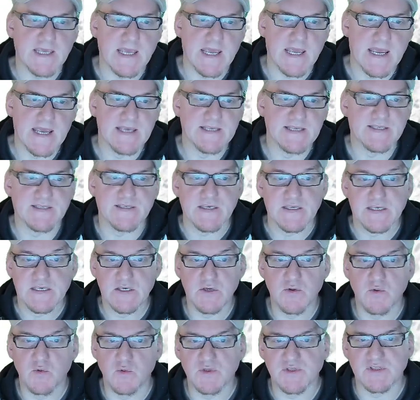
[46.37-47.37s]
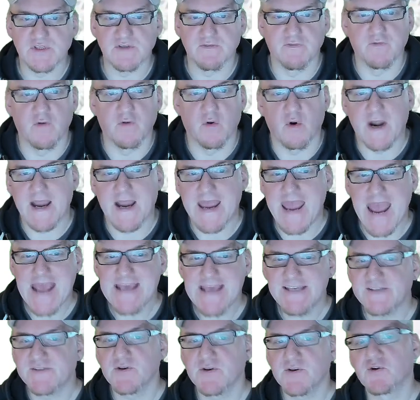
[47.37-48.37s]
is used for
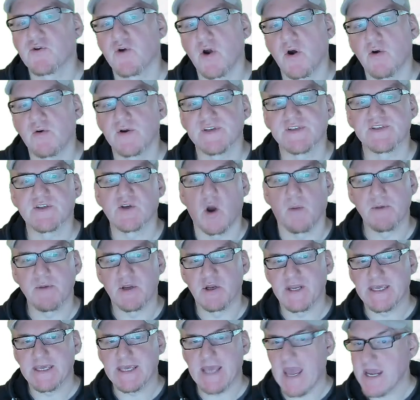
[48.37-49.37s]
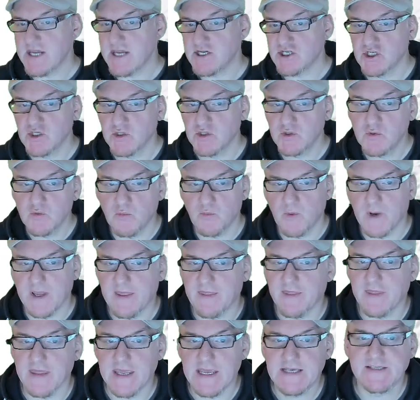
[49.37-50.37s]
asynchronous communication
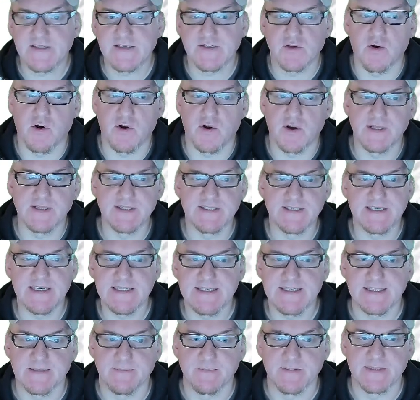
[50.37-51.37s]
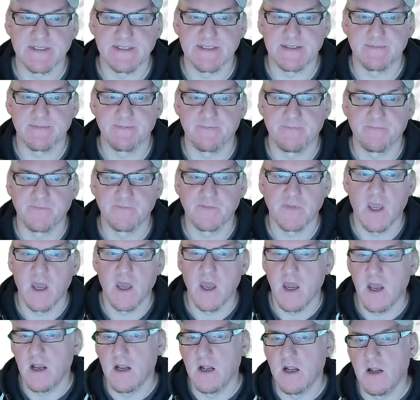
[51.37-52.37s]
with external systems.
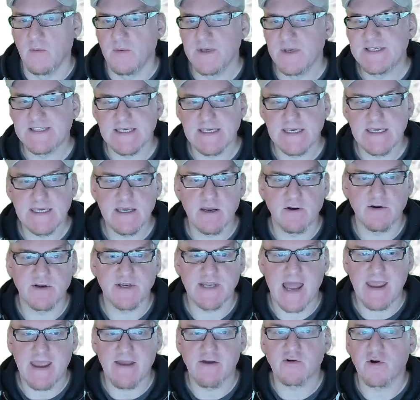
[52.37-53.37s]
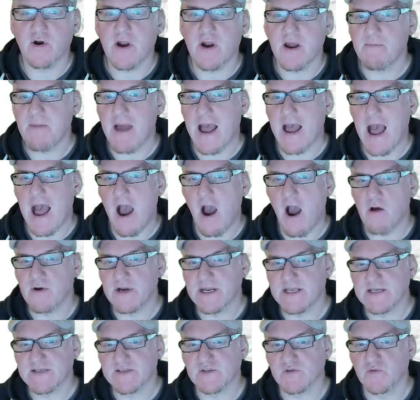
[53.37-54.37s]
We see here a diagram how
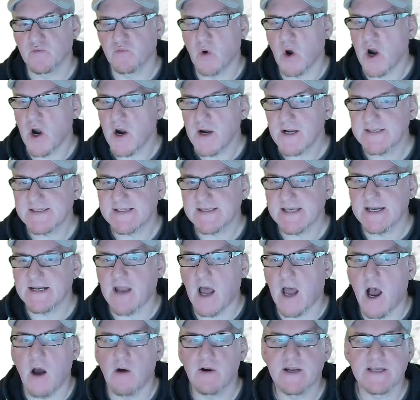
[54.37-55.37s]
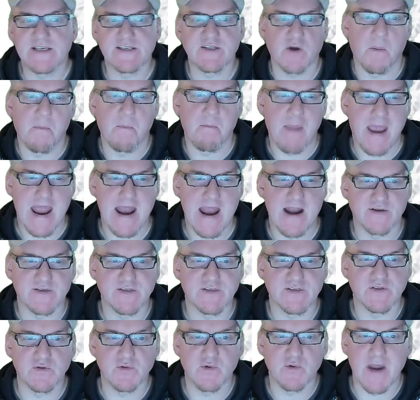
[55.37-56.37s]
this works and how this
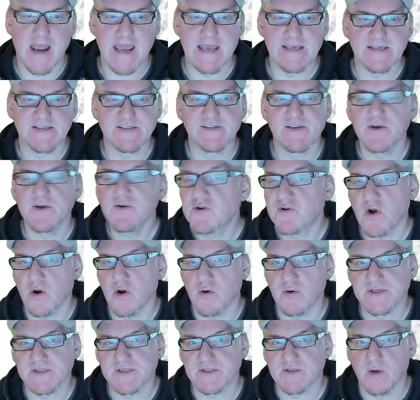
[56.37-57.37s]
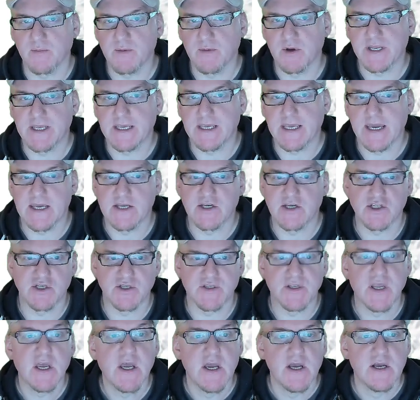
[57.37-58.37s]
compares to asynchronous communication.
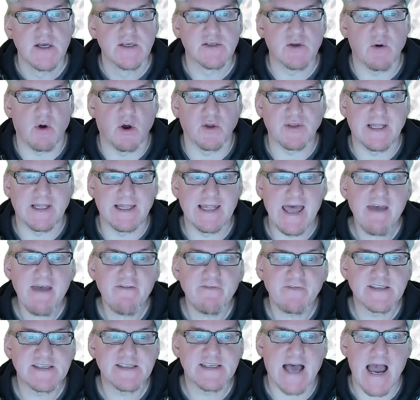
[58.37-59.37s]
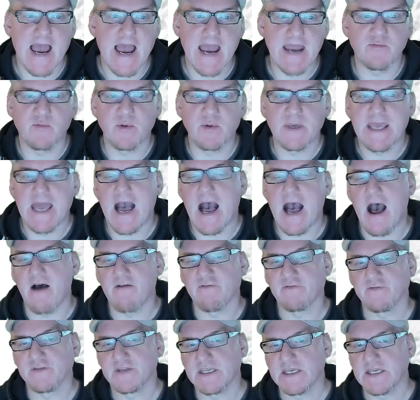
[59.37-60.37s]
So on the left side, we
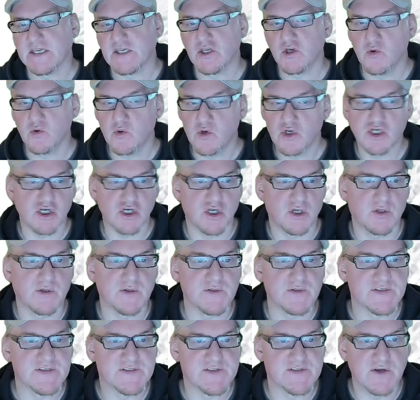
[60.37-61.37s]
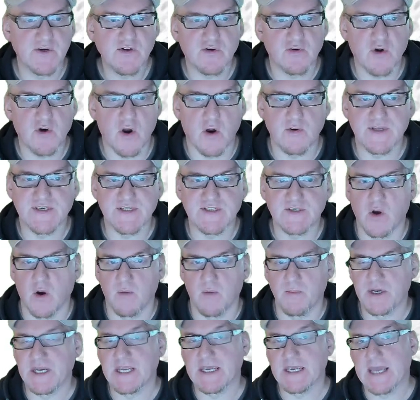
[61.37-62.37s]
have the usual synchronous
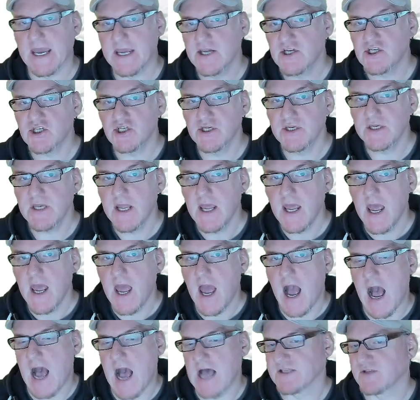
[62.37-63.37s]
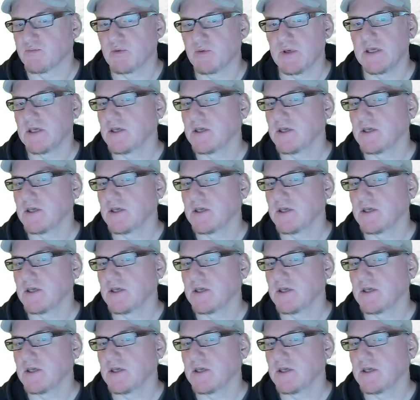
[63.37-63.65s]
communication as we